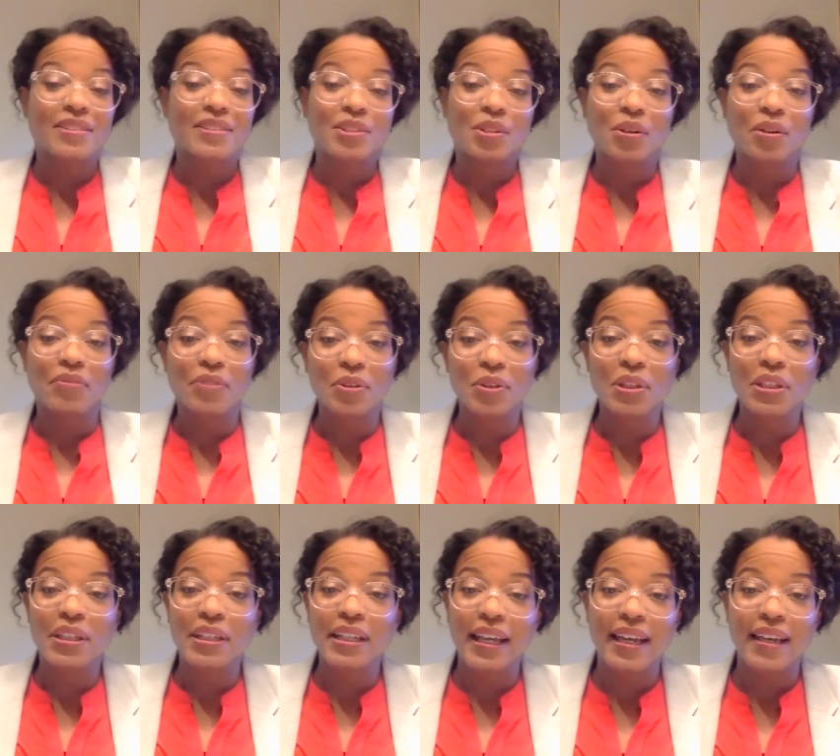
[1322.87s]
So if you
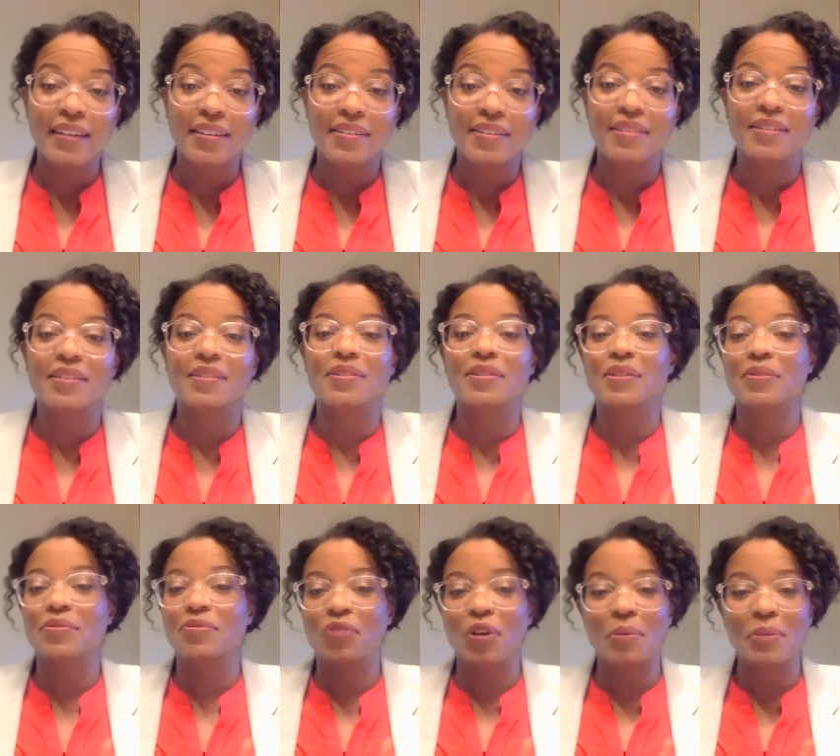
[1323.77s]
look at
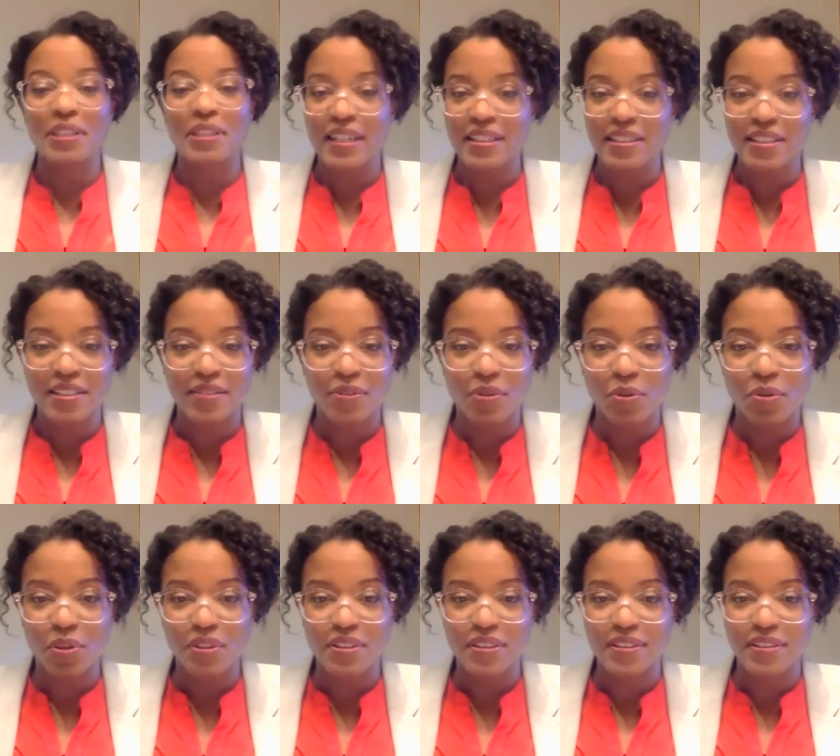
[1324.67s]
fermentation, of
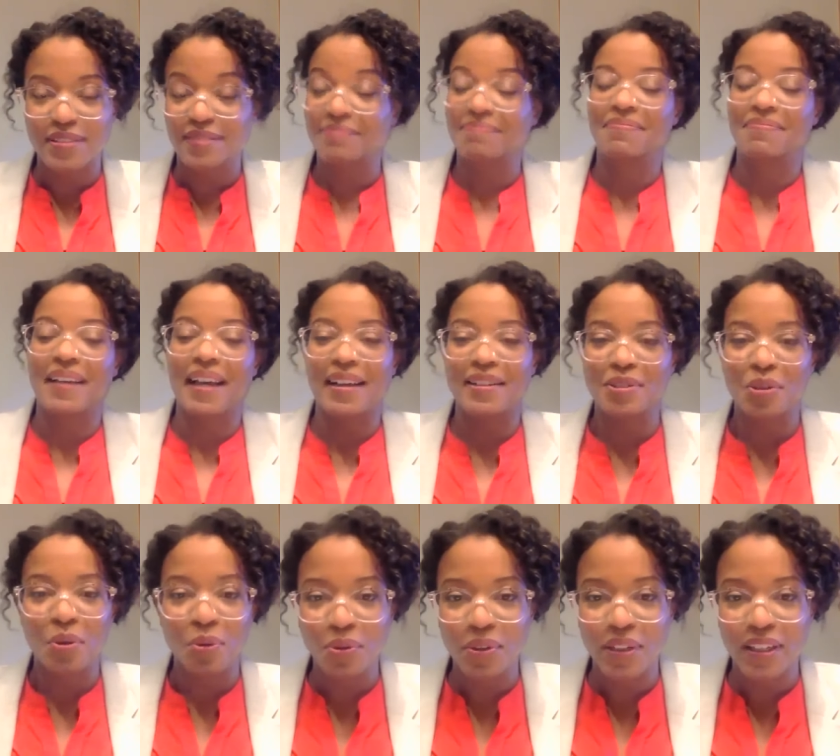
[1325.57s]
course, is as
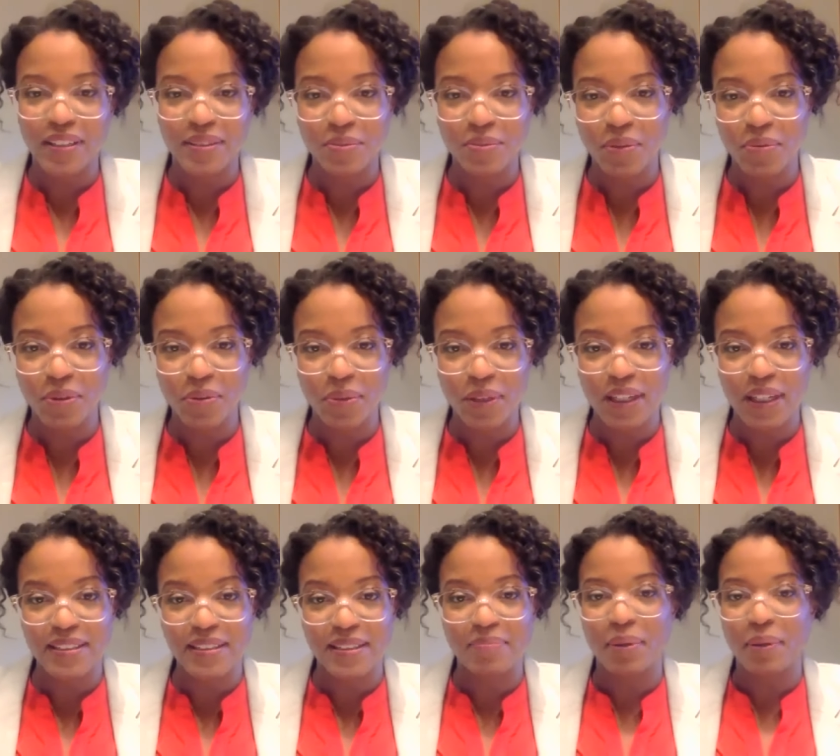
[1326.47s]
old as when we
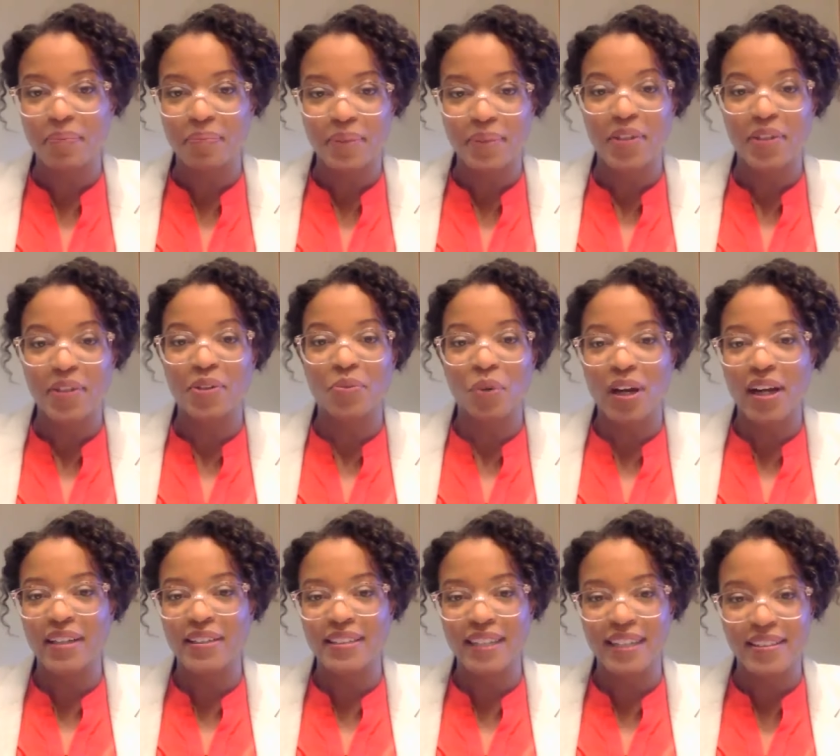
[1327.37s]
realized that beer and
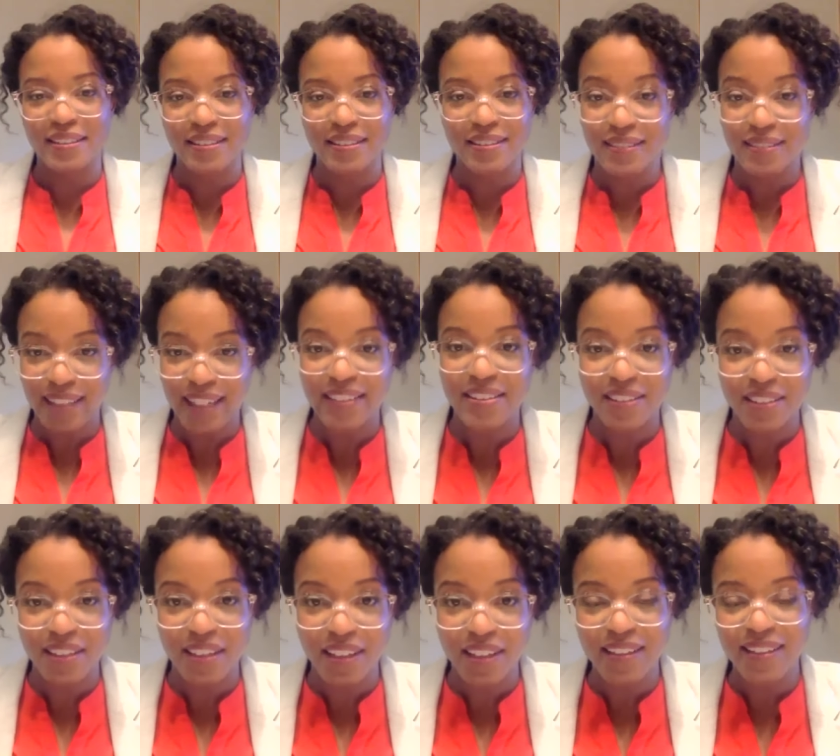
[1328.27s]
wine tastes tastes
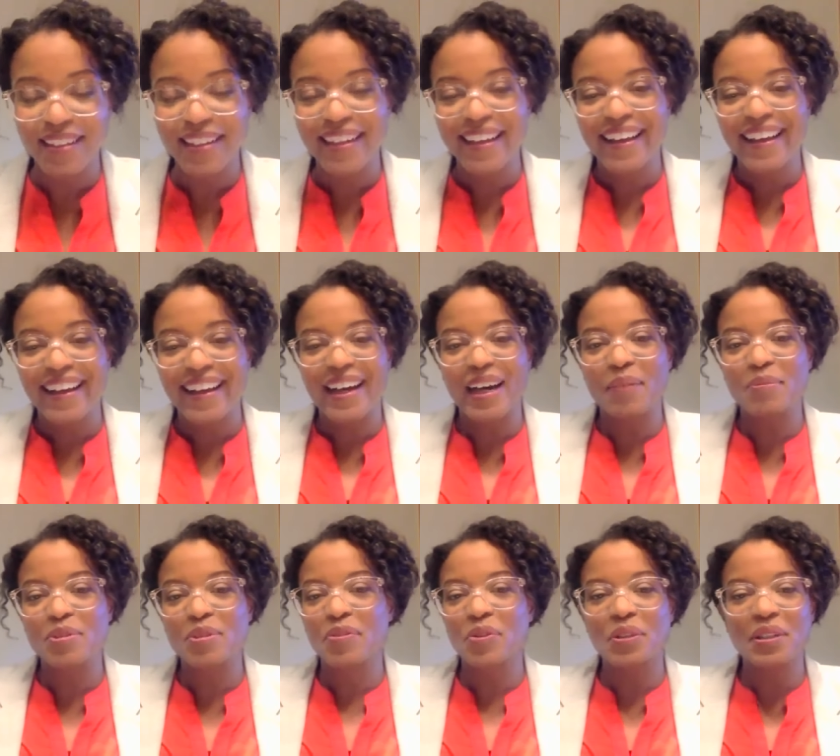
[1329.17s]
good. Um,
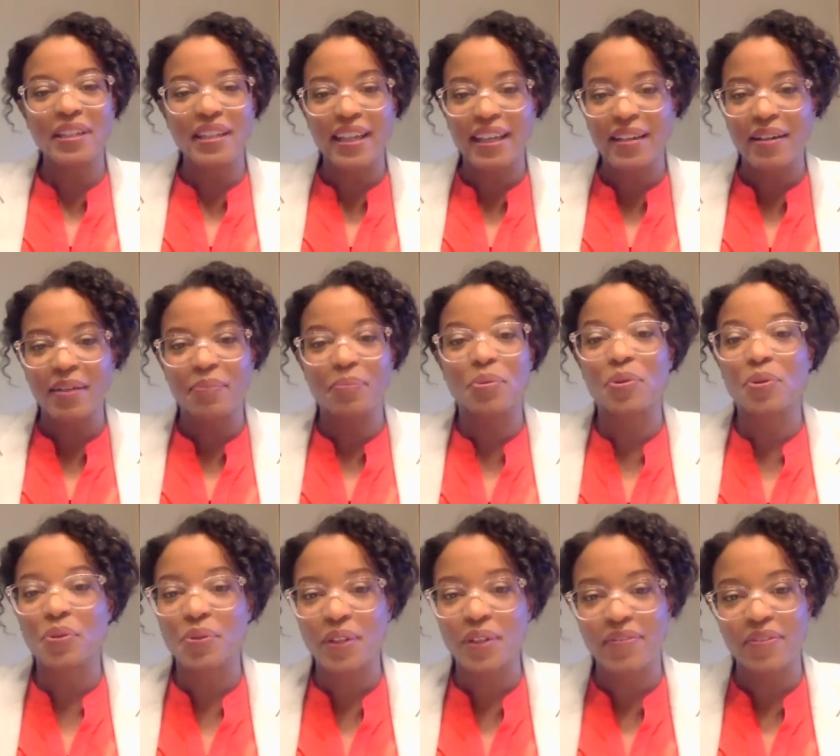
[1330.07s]
so if you look at a
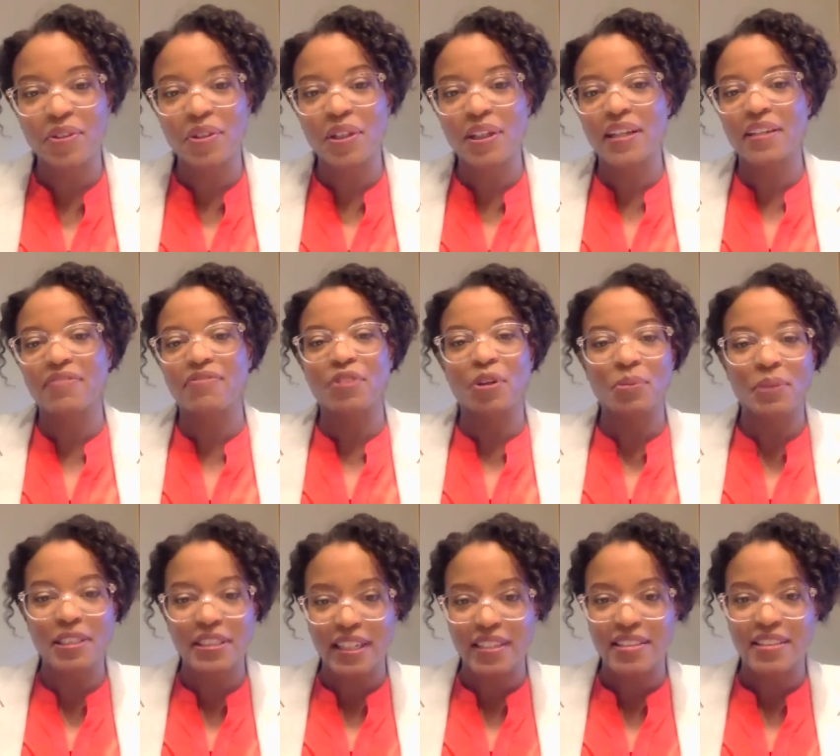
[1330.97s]
brewery, if you look at a
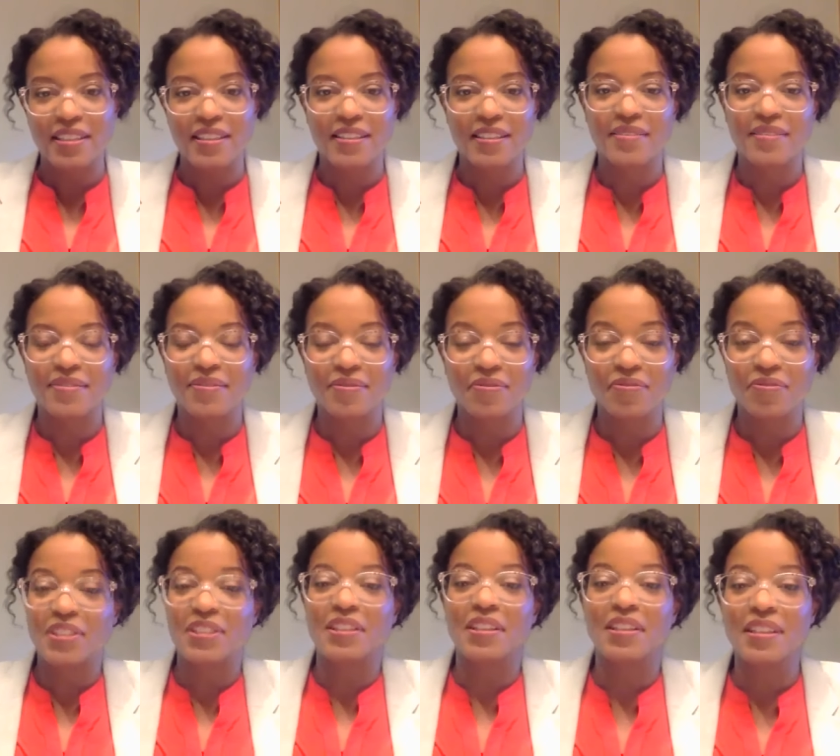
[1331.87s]
fermentation
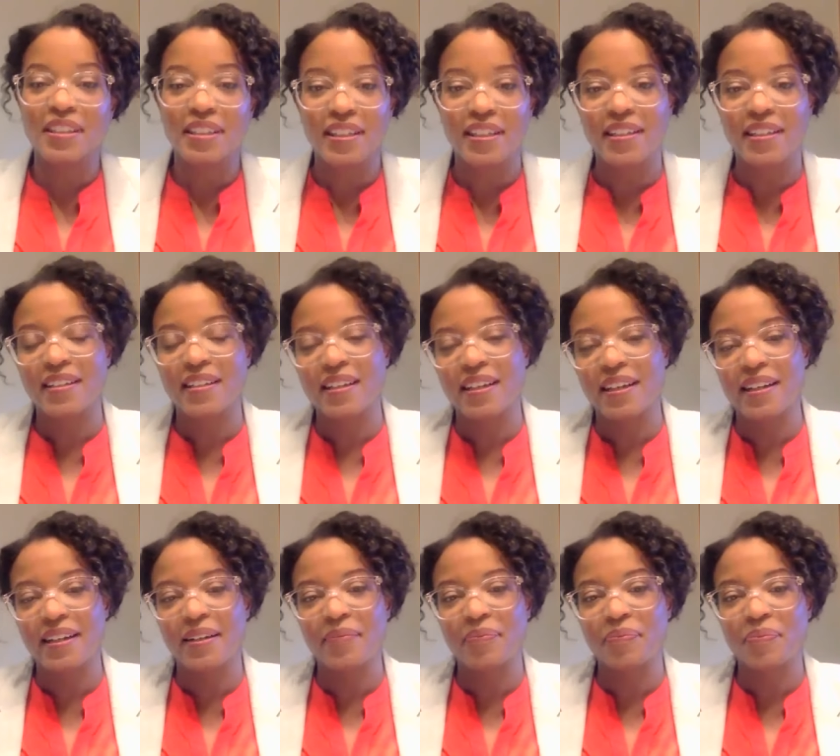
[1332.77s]
facility,
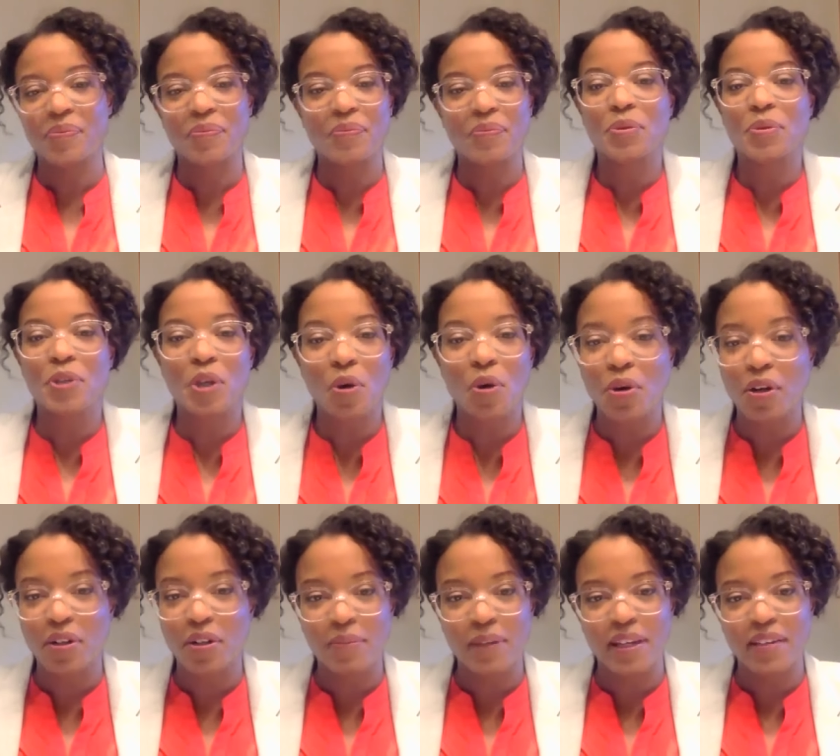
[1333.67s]
um,
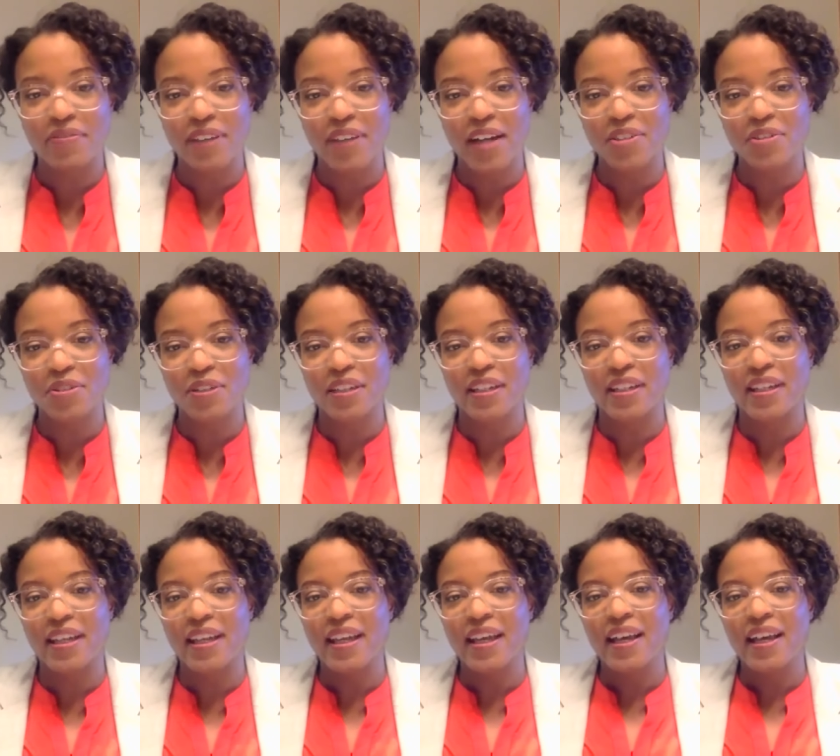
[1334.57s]
yogurt manufacturing.